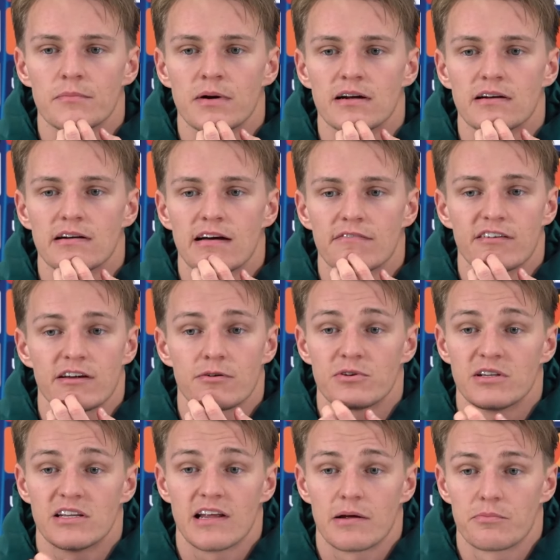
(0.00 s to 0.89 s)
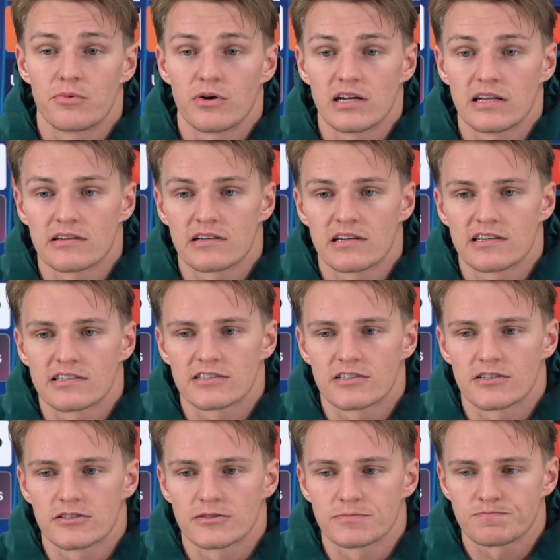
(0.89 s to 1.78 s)
and I think we did that brilliantly.
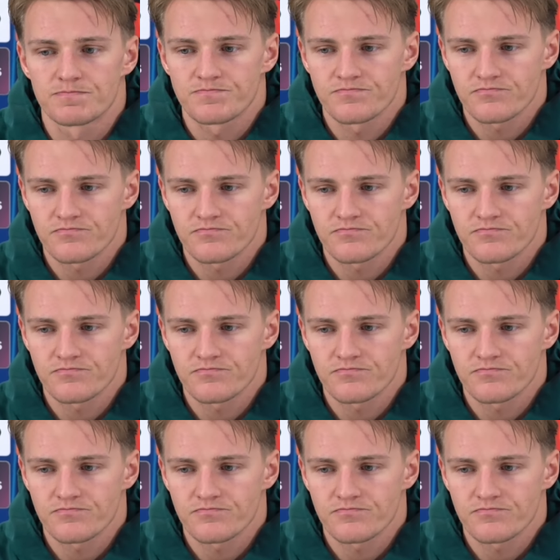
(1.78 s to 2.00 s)
So,